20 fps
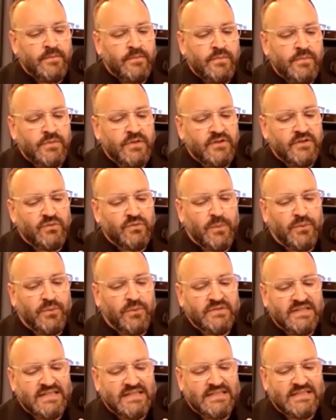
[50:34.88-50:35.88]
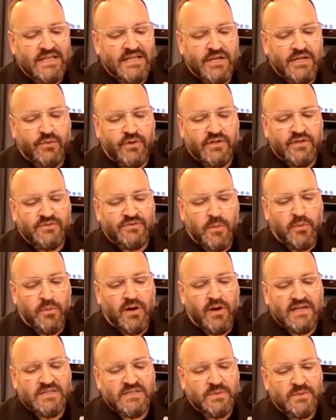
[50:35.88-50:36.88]
This represents an increase from
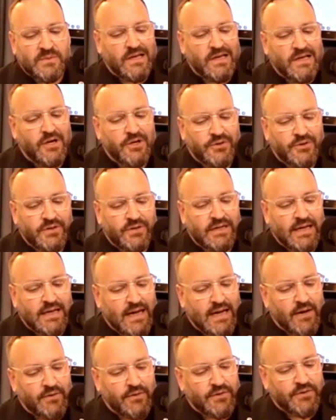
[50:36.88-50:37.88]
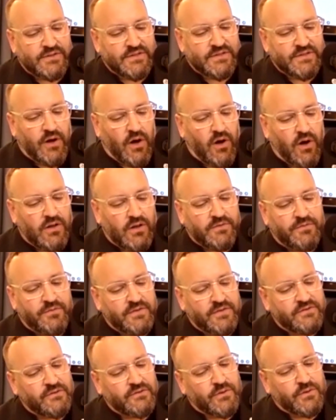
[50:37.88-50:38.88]
approximately 100 encounters in all of
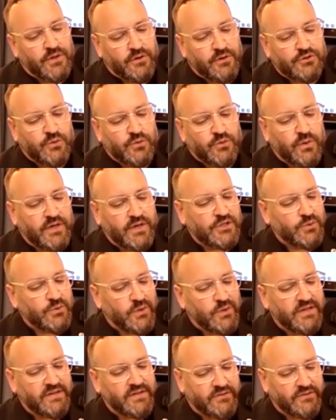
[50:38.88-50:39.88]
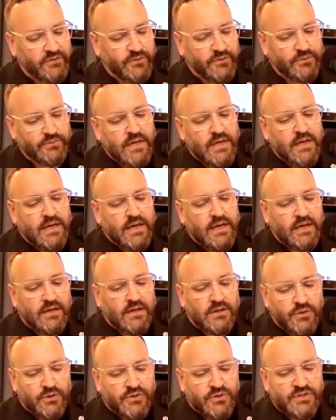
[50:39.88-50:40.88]
fiscal year 2022.
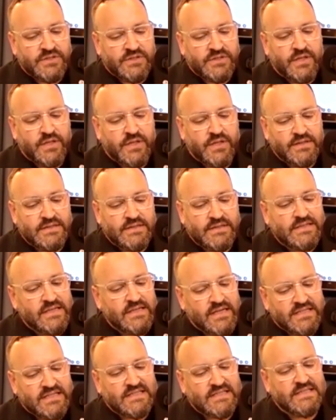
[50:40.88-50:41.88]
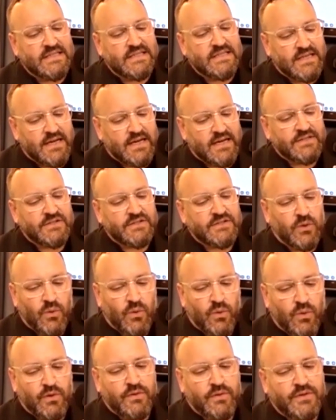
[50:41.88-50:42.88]
Inclusion to the TSDS,
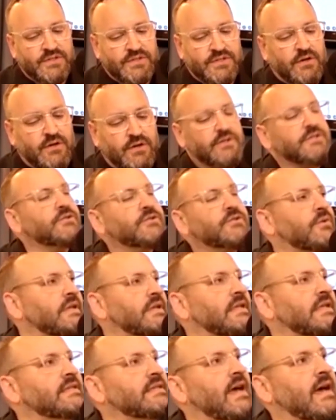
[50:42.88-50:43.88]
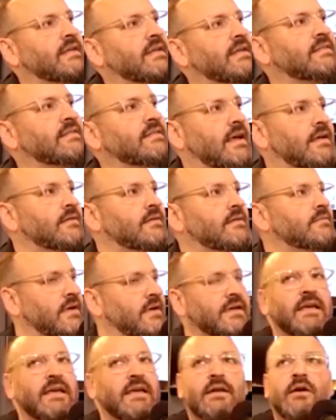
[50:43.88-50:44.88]
or the terrorist screening data set,
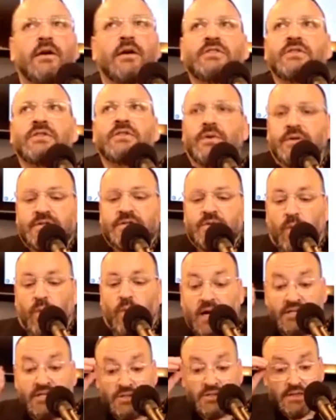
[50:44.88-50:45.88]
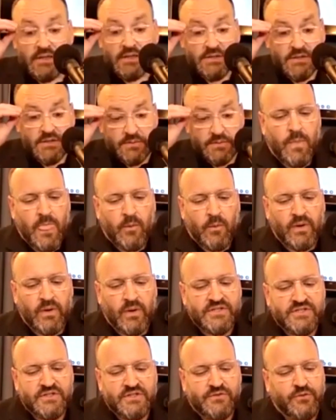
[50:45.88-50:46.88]
again also known as the watch list,
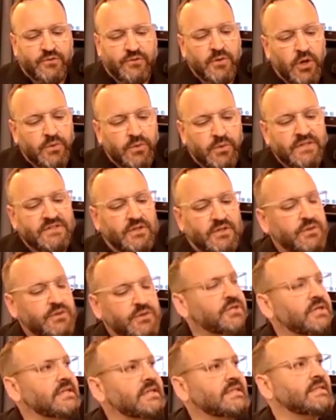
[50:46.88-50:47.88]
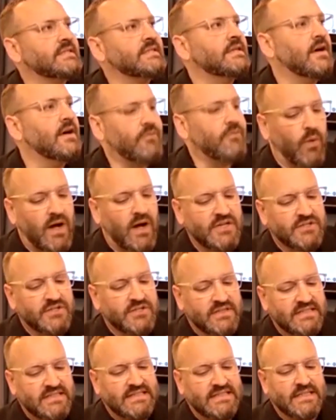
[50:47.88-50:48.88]
ranges from known associates of
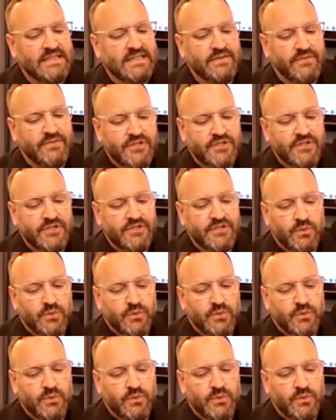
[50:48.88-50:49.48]
watch-listed individuals,